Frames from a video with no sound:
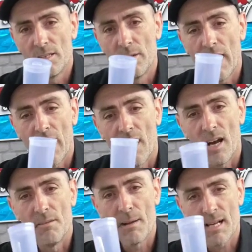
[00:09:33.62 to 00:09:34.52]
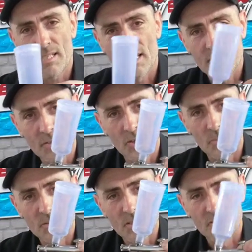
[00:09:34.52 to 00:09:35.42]
you get a massive
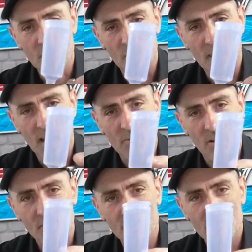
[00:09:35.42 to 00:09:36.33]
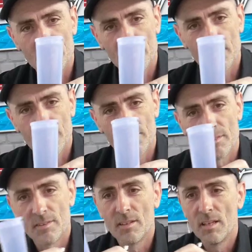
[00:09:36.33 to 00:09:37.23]
cup to the top of that one.
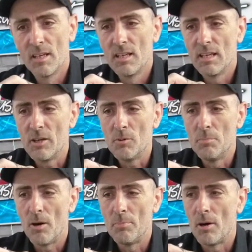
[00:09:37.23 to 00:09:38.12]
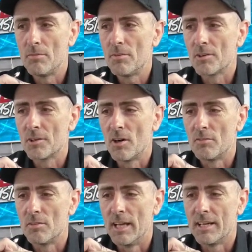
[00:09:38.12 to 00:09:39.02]
Little pop off on and
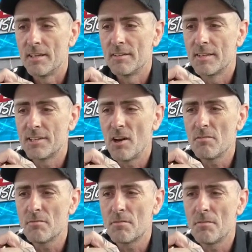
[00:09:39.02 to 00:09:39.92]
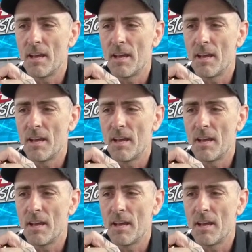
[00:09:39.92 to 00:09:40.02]
off lid. They don't